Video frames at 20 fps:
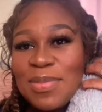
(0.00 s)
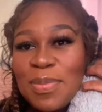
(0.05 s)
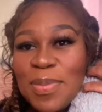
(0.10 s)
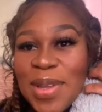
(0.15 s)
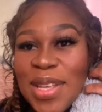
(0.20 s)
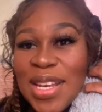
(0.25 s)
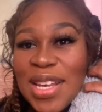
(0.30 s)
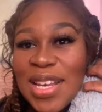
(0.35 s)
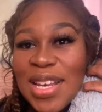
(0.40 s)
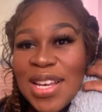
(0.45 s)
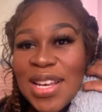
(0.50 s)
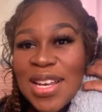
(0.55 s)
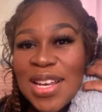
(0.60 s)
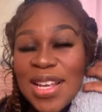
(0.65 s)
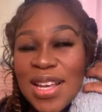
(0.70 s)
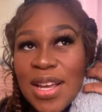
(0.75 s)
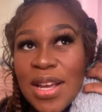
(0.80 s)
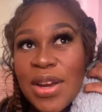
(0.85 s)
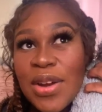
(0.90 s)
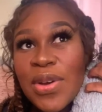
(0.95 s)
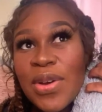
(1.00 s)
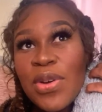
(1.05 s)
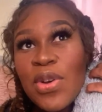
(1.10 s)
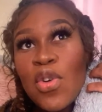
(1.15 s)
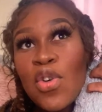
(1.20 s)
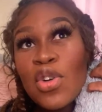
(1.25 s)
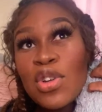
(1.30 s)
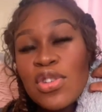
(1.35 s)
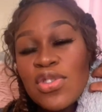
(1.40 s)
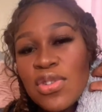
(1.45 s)
been
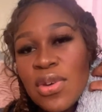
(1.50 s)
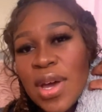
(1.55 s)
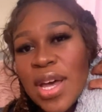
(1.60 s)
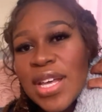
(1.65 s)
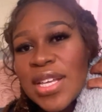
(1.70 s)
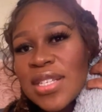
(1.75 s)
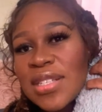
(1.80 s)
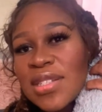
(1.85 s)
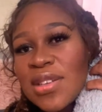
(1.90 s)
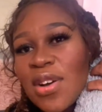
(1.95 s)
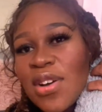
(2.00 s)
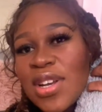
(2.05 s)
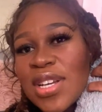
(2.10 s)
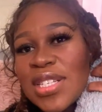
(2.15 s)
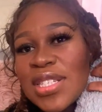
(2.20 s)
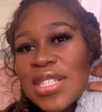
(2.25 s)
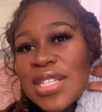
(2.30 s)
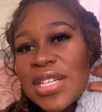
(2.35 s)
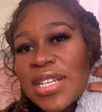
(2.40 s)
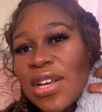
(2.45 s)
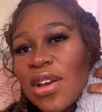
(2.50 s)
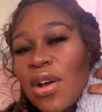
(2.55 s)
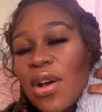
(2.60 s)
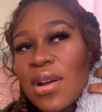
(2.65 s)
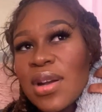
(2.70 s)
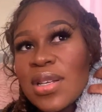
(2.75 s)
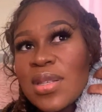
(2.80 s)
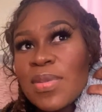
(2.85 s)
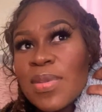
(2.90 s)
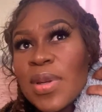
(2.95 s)
good to us. Honestly, God
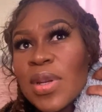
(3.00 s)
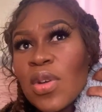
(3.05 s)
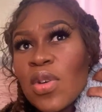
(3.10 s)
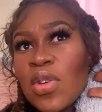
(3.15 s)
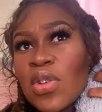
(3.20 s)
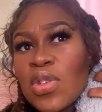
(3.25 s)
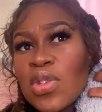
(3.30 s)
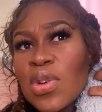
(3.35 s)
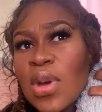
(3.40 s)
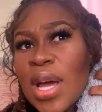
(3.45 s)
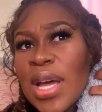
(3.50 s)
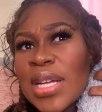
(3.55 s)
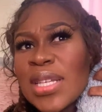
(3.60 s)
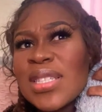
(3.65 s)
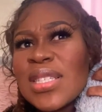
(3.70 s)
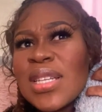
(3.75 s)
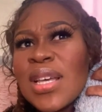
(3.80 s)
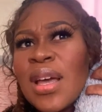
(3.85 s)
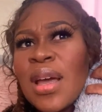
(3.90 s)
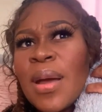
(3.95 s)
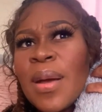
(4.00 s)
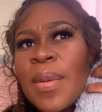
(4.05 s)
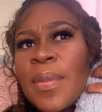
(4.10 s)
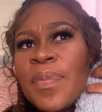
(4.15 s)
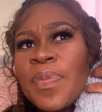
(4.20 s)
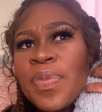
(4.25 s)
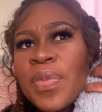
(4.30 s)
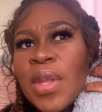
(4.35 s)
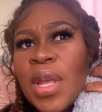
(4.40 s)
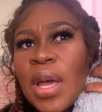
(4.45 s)
has been good to us.
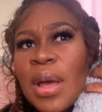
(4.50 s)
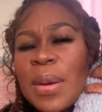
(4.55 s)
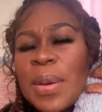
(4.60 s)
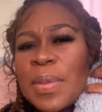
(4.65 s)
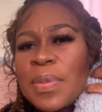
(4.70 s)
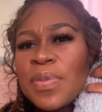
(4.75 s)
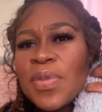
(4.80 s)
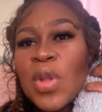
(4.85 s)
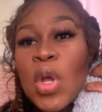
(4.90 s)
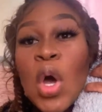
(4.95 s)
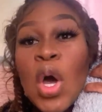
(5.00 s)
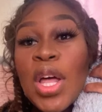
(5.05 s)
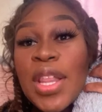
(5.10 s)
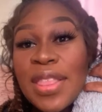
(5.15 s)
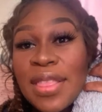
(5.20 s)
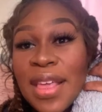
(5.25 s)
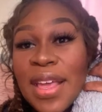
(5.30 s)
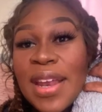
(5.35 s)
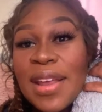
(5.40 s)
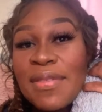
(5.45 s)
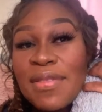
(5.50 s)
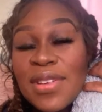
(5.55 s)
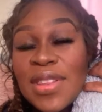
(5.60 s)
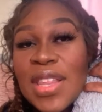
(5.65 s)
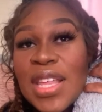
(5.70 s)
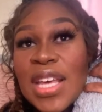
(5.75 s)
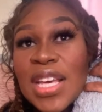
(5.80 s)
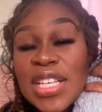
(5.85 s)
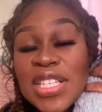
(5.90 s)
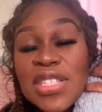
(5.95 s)
Not that
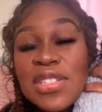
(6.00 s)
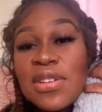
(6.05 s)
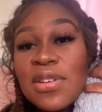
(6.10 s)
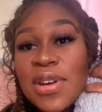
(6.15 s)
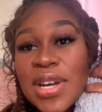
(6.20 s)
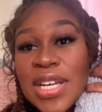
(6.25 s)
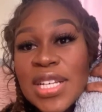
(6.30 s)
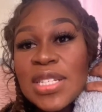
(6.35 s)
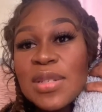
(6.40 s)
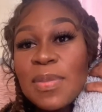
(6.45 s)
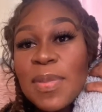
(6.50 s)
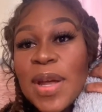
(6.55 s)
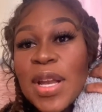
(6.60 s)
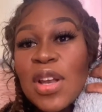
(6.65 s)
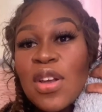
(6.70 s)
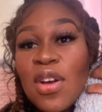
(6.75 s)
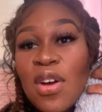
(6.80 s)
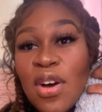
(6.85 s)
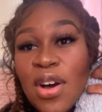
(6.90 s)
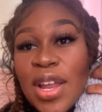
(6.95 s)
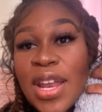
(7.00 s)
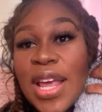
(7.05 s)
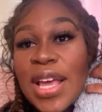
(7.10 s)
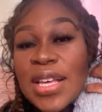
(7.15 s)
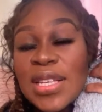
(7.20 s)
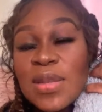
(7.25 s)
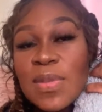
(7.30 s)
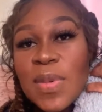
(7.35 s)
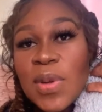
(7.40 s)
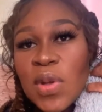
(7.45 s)
everything is great, but God
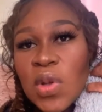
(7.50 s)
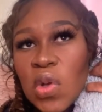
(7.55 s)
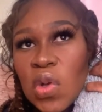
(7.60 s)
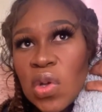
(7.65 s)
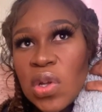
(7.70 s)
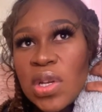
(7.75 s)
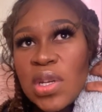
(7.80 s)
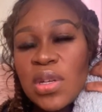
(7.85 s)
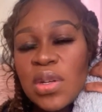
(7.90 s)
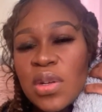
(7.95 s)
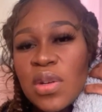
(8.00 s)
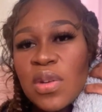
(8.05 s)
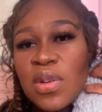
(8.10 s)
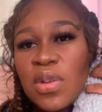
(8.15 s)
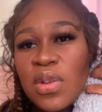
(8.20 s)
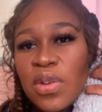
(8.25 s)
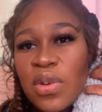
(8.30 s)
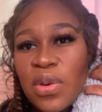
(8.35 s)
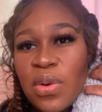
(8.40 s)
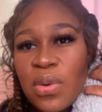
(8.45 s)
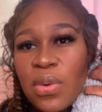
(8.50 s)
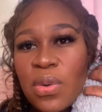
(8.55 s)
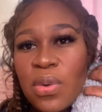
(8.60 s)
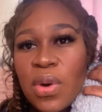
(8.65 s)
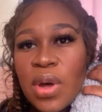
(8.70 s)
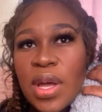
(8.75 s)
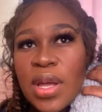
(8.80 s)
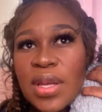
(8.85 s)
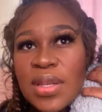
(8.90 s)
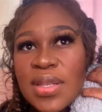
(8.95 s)
has been good. You know,
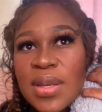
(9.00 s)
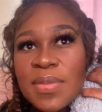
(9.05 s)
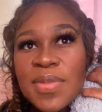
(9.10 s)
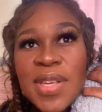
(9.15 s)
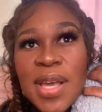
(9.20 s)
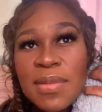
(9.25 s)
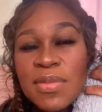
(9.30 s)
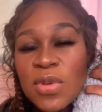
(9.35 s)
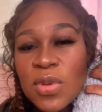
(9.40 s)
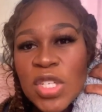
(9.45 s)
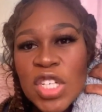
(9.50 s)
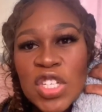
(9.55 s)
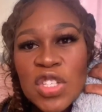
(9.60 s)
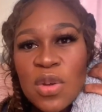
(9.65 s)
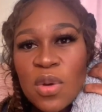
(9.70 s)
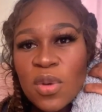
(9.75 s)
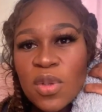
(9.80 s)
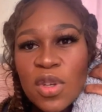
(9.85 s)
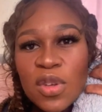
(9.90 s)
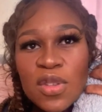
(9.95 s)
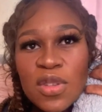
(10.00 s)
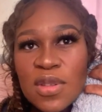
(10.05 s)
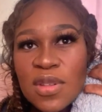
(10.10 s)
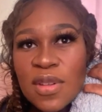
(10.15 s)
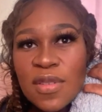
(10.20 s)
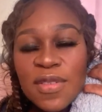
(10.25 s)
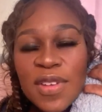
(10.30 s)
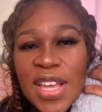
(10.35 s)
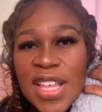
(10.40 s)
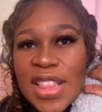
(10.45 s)
sometimes we just hold on to
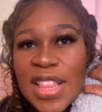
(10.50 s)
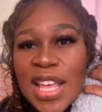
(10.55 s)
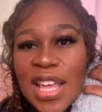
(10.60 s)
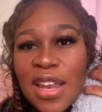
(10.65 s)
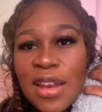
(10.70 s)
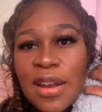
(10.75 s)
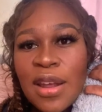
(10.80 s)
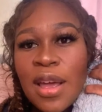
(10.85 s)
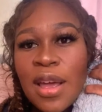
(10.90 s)
the fact that